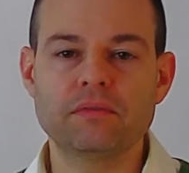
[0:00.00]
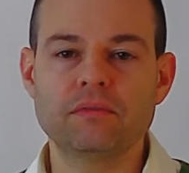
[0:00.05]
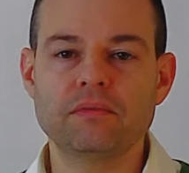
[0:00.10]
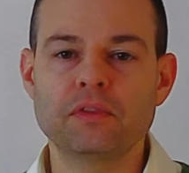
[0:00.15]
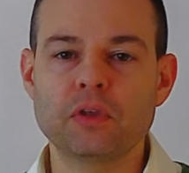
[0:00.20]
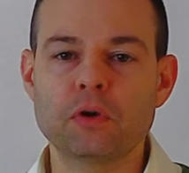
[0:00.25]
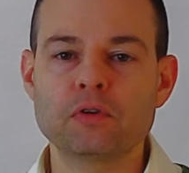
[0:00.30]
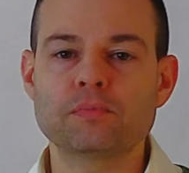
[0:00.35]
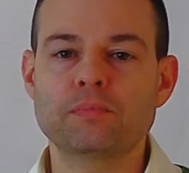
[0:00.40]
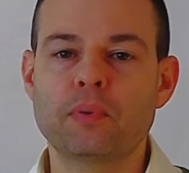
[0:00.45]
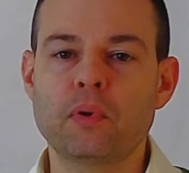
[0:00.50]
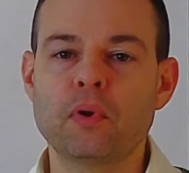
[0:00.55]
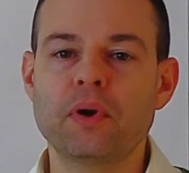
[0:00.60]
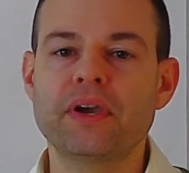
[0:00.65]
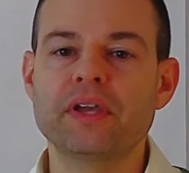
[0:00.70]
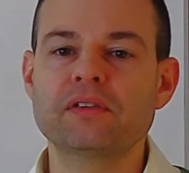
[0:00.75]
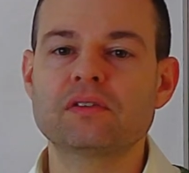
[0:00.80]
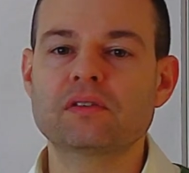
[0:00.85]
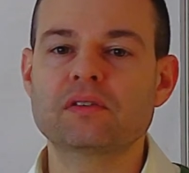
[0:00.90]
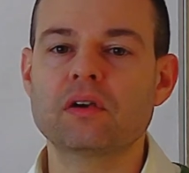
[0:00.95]
those
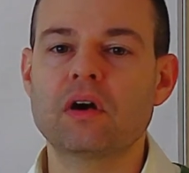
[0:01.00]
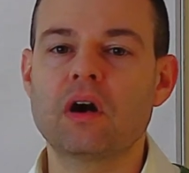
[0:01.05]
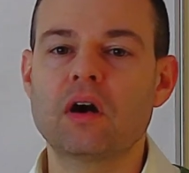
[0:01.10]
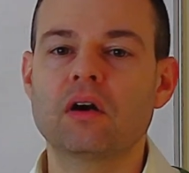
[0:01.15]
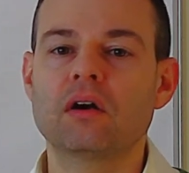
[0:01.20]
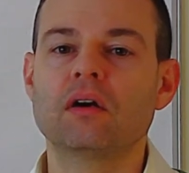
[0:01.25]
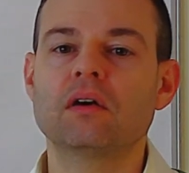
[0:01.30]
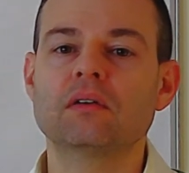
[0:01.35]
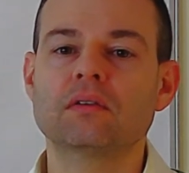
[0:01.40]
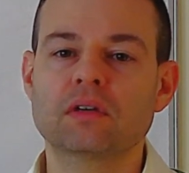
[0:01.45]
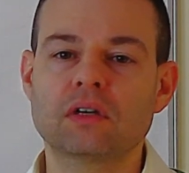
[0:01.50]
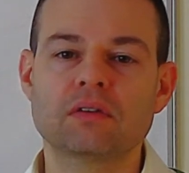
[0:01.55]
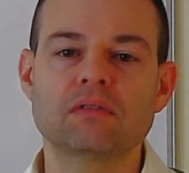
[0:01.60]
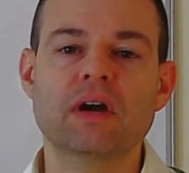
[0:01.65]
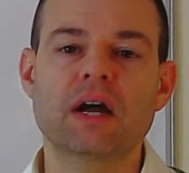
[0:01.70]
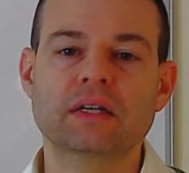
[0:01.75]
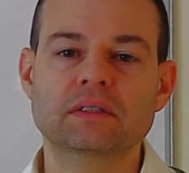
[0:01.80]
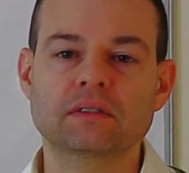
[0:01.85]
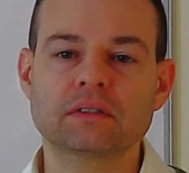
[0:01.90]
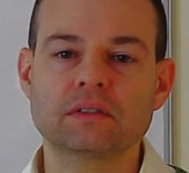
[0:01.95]
points are
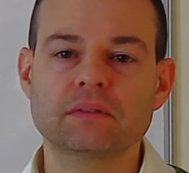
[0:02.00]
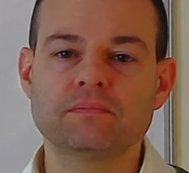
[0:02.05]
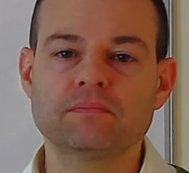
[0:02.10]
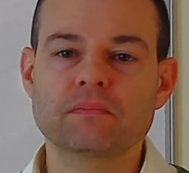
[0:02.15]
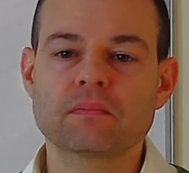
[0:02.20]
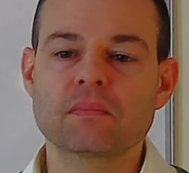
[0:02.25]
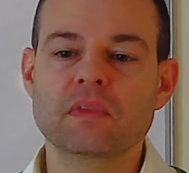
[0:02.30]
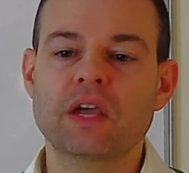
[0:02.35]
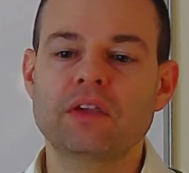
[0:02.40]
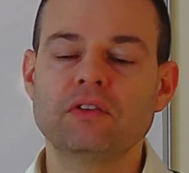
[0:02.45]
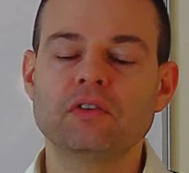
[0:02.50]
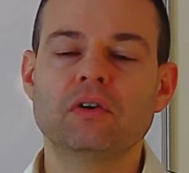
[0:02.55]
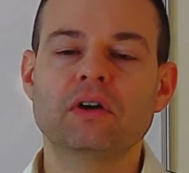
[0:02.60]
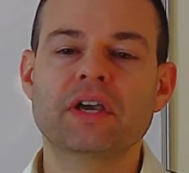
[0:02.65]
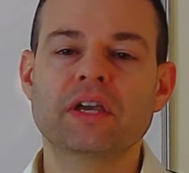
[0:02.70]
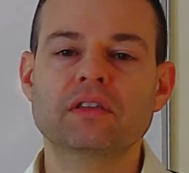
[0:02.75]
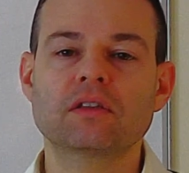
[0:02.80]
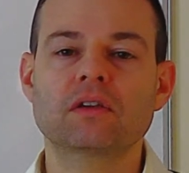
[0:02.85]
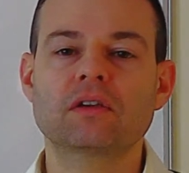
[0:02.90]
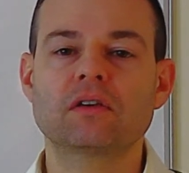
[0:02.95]
correct, and you'll
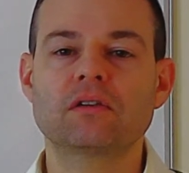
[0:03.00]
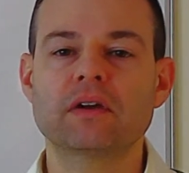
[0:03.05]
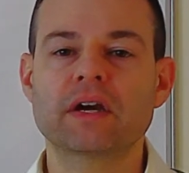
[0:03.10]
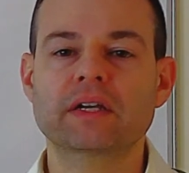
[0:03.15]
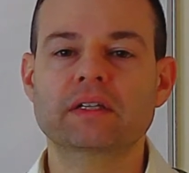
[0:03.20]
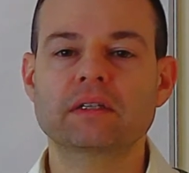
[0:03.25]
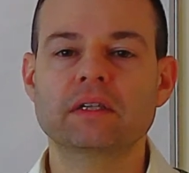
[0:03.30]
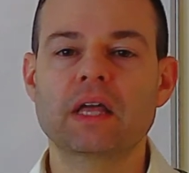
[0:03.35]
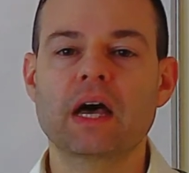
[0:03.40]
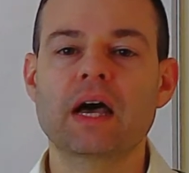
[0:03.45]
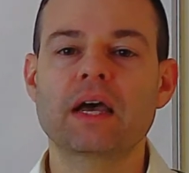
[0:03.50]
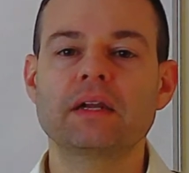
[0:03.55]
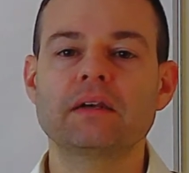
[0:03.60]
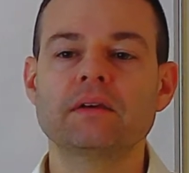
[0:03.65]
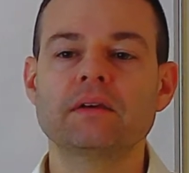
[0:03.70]
get the correct line.